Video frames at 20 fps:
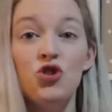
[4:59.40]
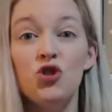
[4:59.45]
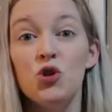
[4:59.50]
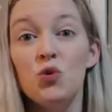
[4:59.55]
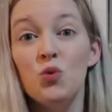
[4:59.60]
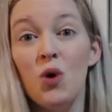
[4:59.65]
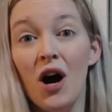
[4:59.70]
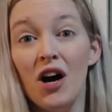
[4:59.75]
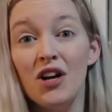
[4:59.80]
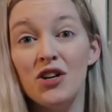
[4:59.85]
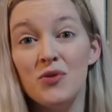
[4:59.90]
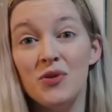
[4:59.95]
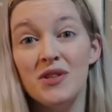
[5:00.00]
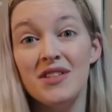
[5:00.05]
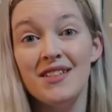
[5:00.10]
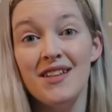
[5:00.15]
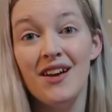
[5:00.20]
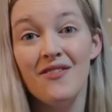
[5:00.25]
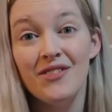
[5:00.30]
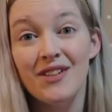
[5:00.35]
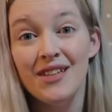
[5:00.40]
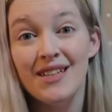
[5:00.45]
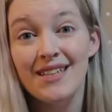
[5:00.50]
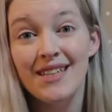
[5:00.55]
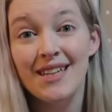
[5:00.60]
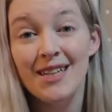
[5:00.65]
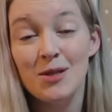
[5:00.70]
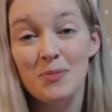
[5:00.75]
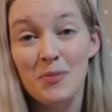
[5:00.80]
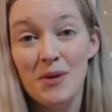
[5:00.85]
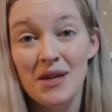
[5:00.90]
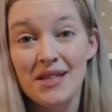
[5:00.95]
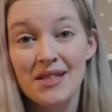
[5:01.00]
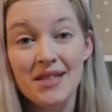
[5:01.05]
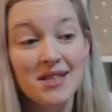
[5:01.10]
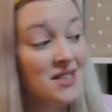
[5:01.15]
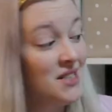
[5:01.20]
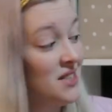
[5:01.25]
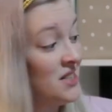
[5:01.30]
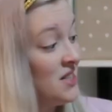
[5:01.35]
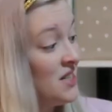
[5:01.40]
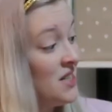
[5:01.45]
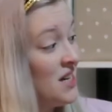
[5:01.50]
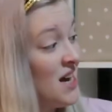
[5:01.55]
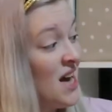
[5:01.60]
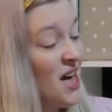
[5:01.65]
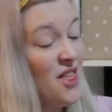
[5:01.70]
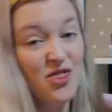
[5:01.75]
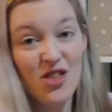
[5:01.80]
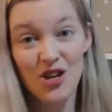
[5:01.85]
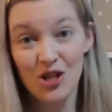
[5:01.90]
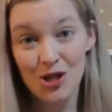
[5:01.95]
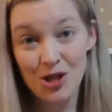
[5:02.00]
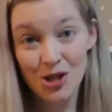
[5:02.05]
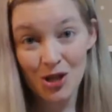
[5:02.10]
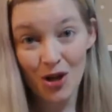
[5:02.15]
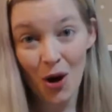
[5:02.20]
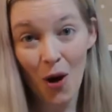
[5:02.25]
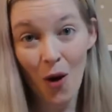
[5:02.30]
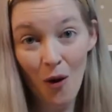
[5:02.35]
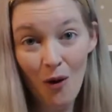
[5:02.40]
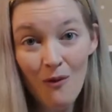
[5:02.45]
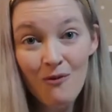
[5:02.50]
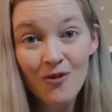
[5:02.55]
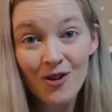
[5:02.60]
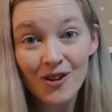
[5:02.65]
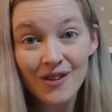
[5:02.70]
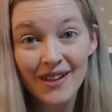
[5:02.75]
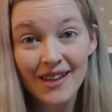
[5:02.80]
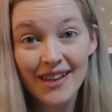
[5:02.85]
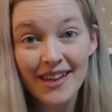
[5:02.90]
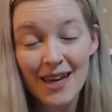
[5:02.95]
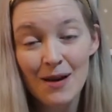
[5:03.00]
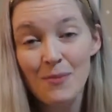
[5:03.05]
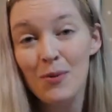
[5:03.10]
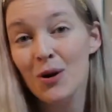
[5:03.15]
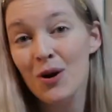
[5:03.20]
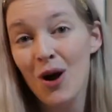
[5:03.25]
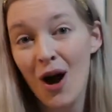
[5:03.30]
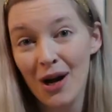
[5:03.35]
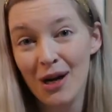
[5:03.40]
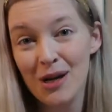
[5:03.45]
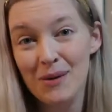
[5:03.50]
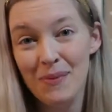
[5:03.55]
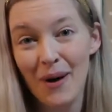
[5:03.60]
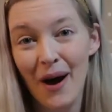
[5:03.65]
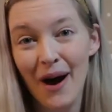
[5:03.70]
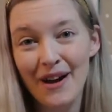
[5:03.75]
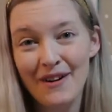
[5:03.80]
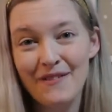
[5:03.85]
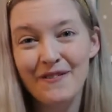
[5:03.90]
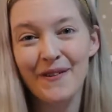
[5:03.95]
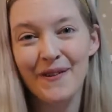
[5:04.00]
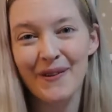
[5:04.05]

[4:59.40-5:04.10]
two hundred seventy-six pieces. This should hopefully keep her occupied